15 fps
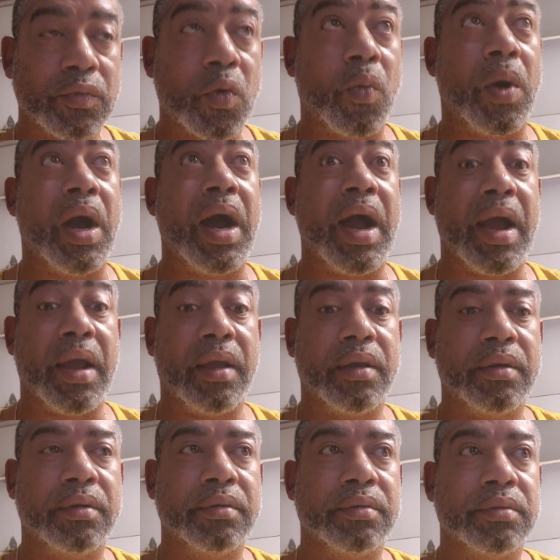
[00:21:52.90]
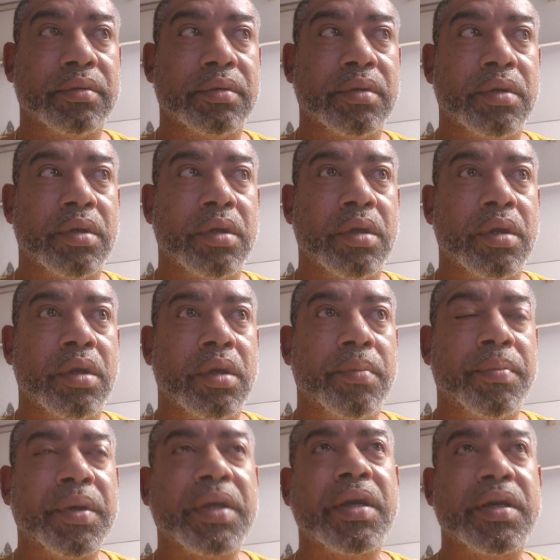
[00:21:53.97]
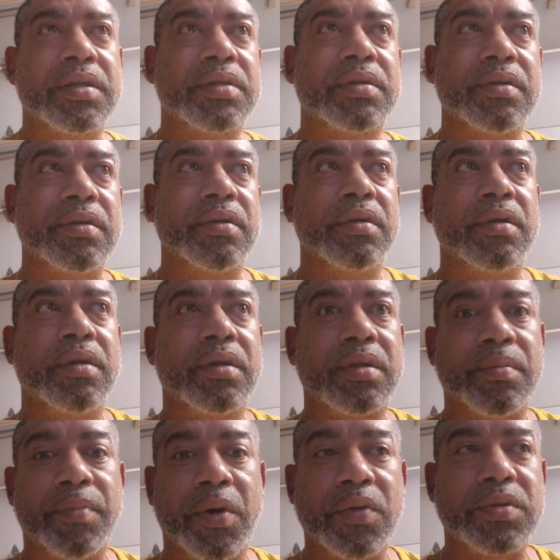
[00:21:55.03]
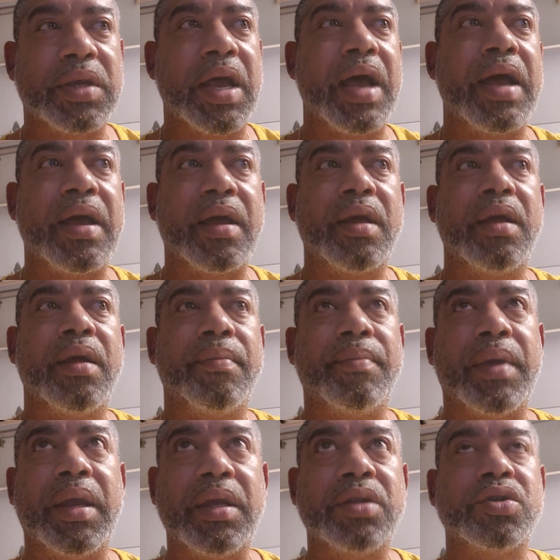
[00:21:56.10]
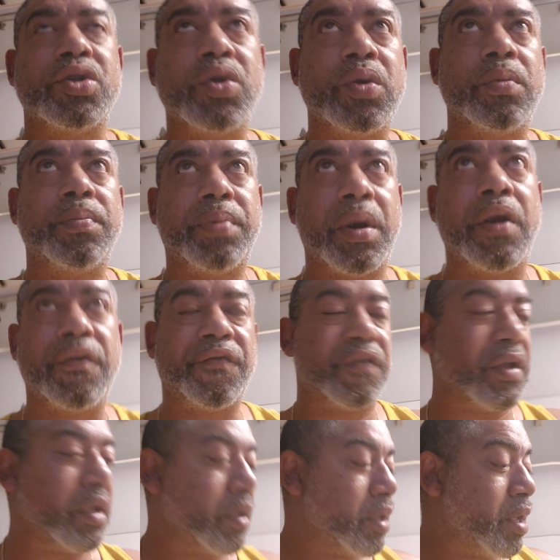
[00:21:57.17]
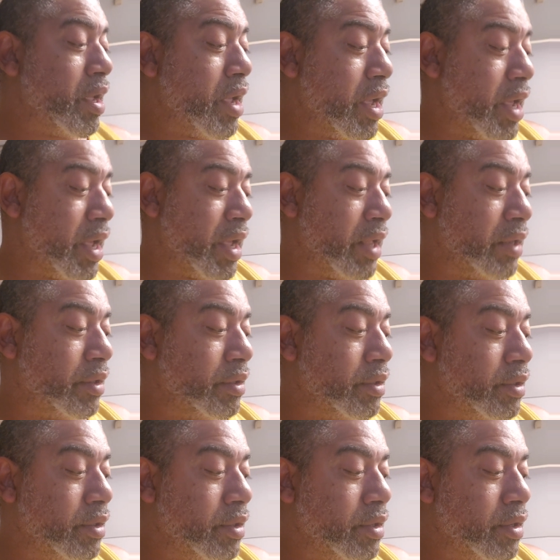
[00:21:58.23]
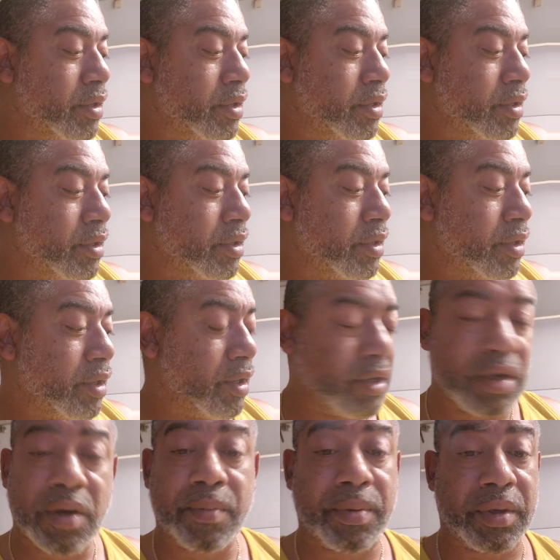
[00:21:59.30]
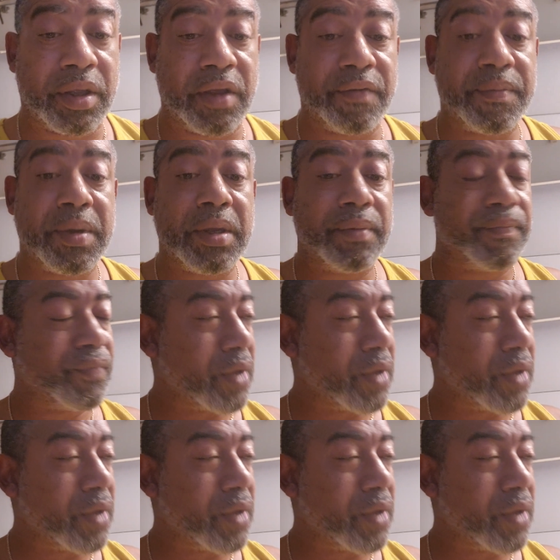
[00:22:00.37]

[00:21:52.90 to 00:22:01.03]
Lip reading: Why? Because the Most High made you perfect. And you don't believe me?